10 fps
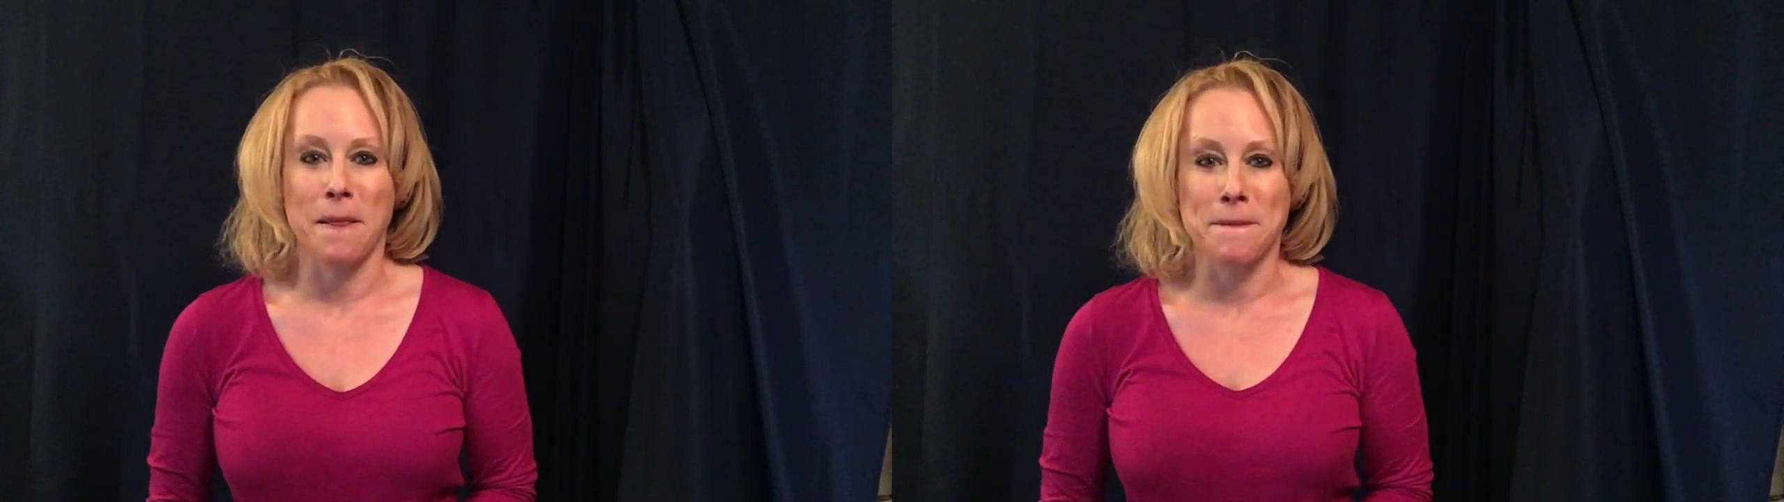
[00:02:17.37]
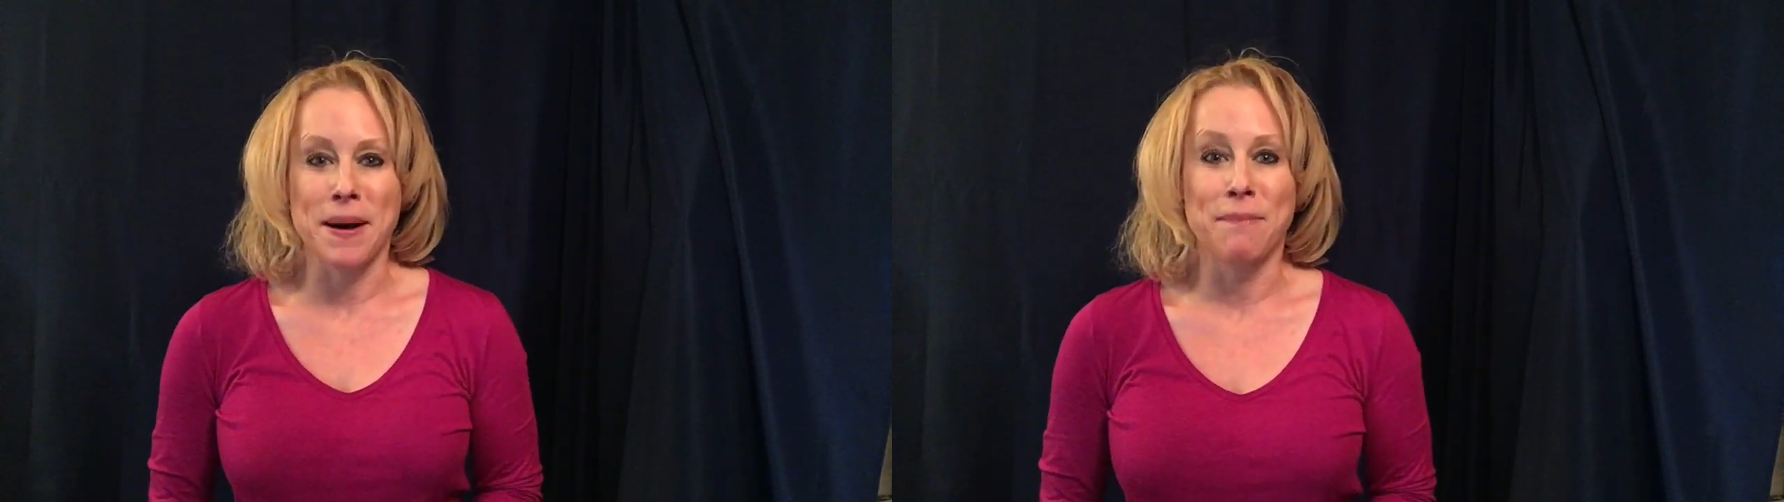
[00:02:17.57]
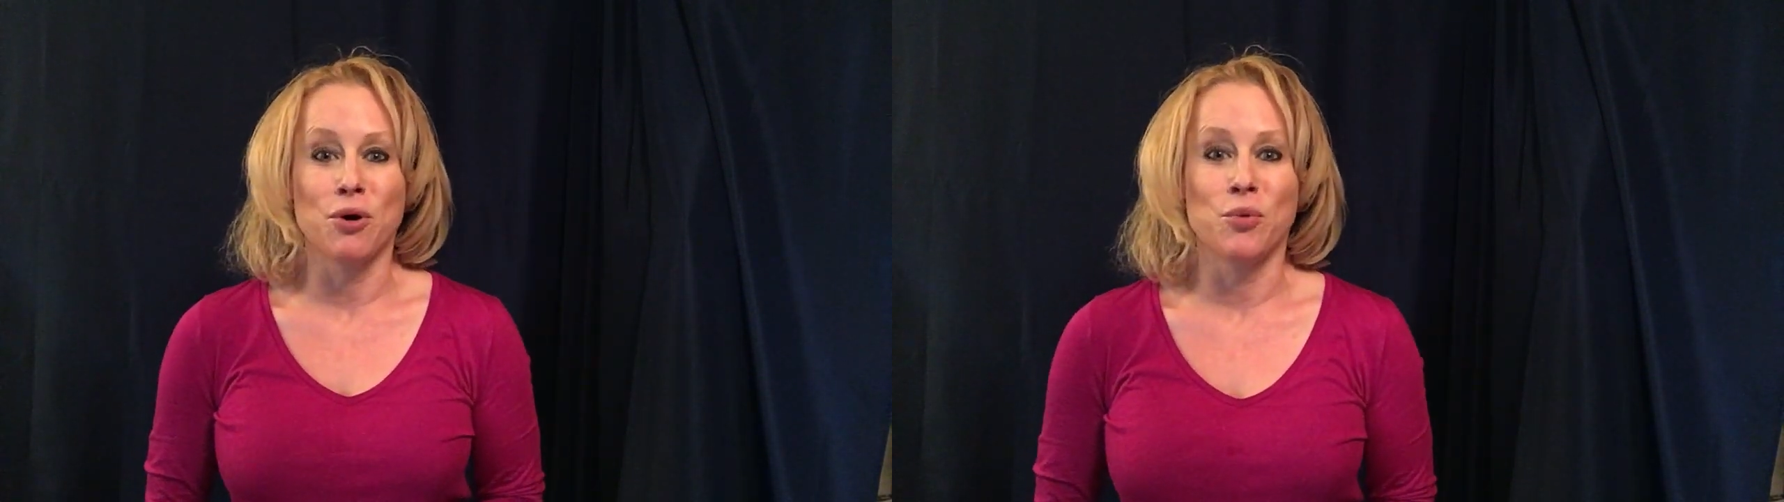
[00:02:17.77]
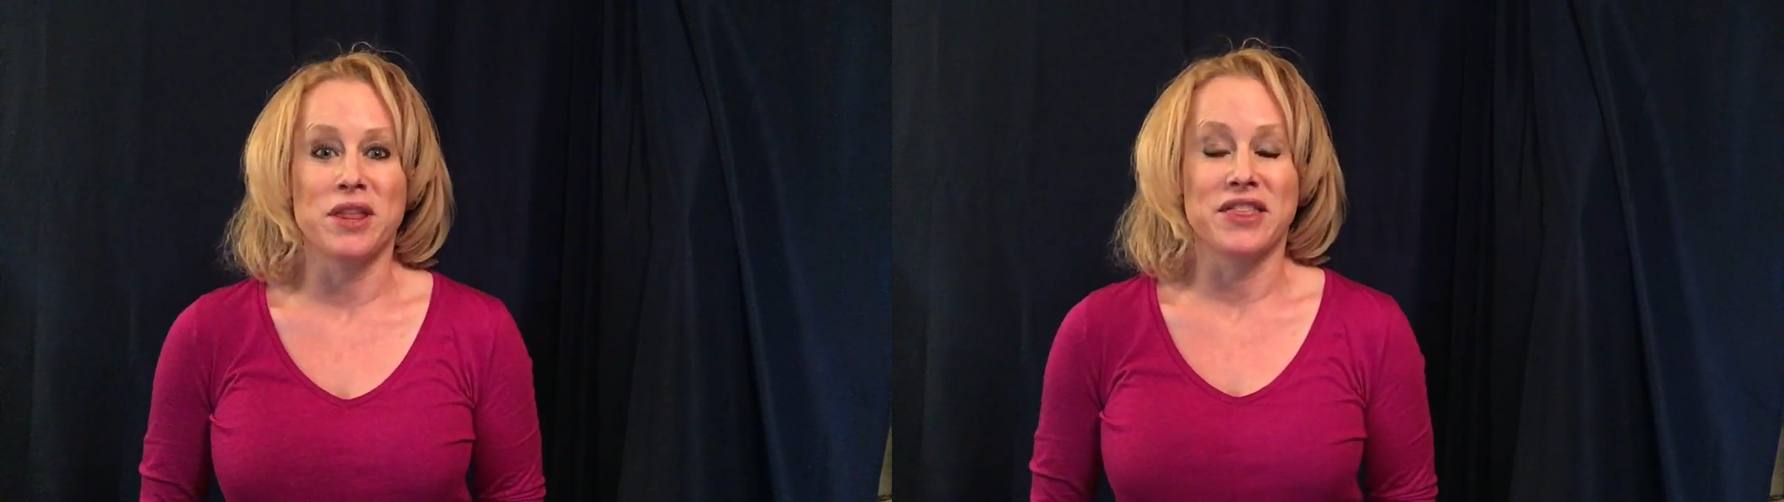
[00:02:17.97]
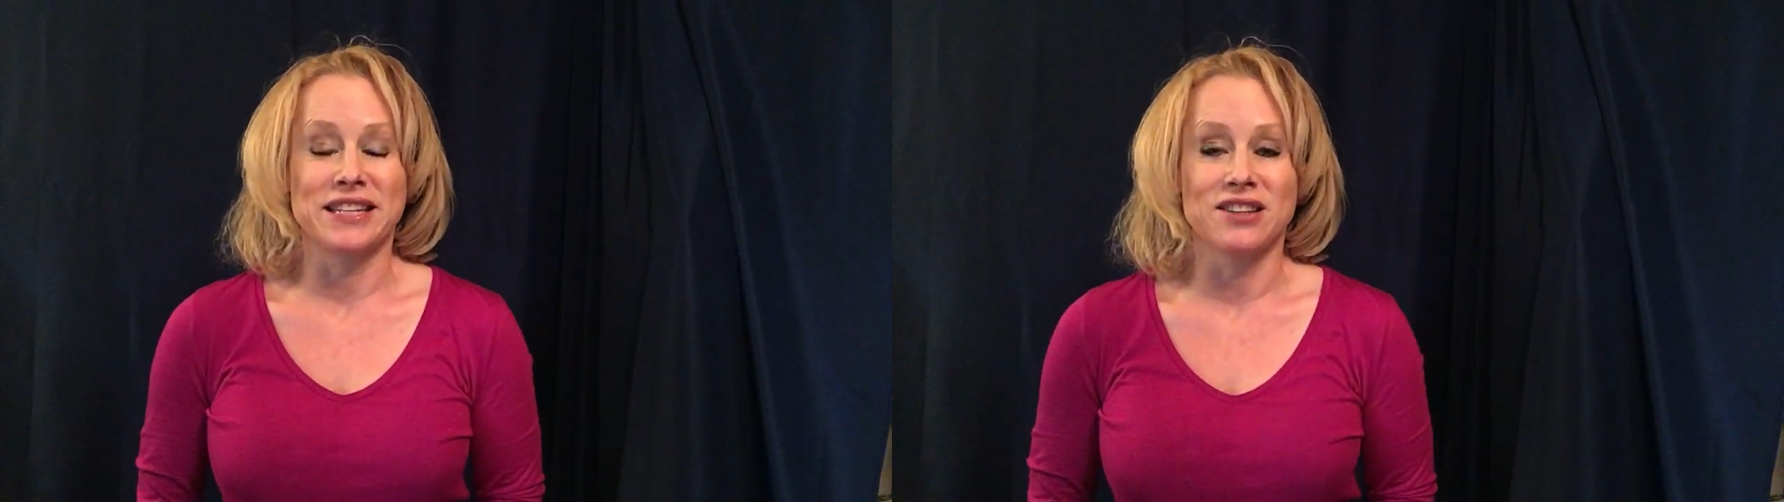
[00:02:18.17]
bubble
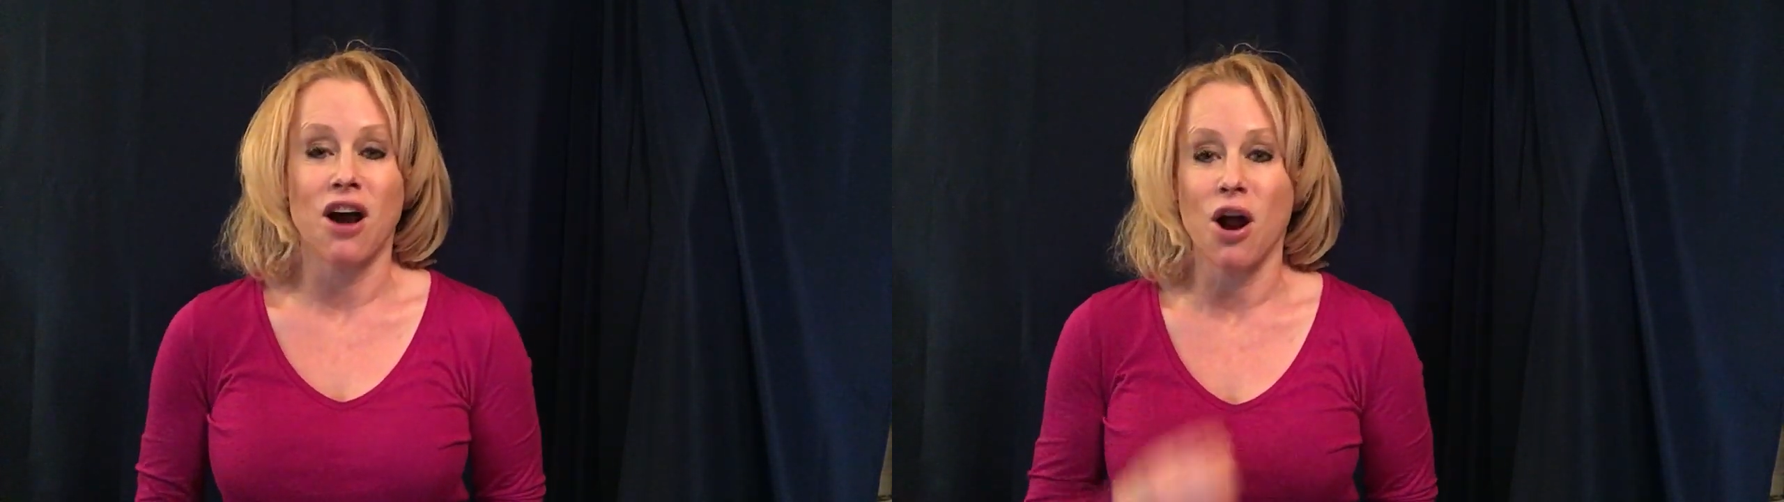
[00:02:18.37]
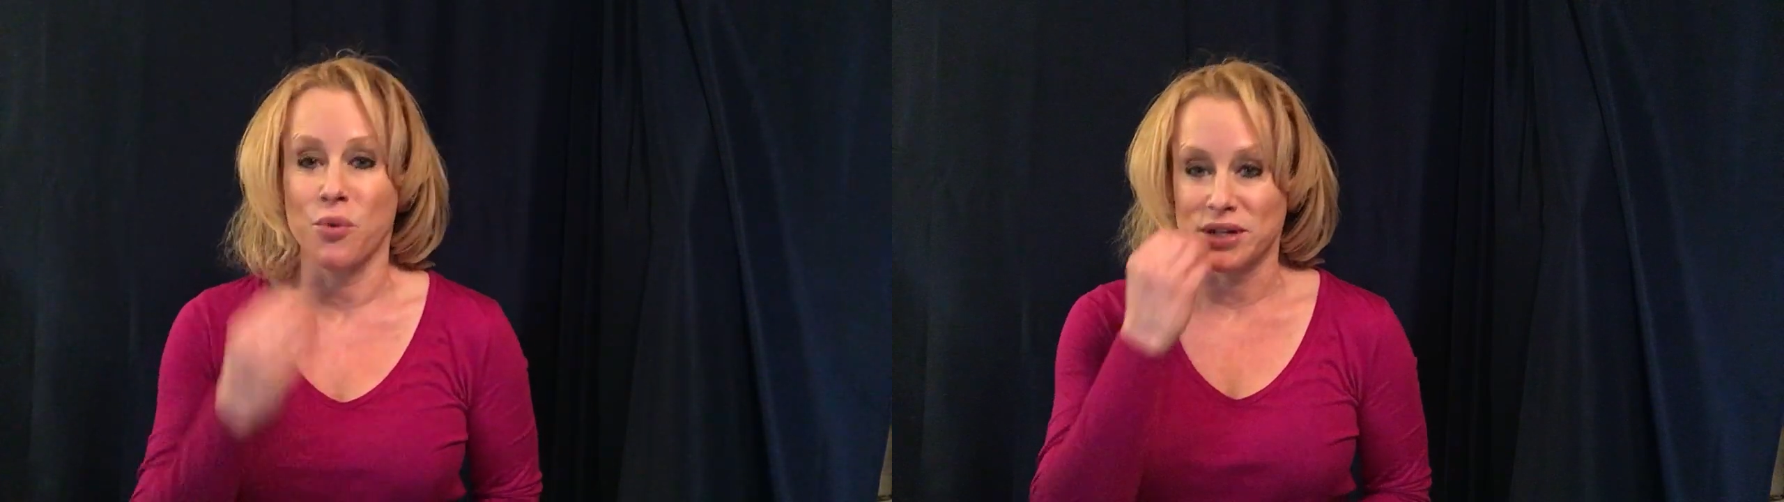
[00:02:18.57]
with the tongue,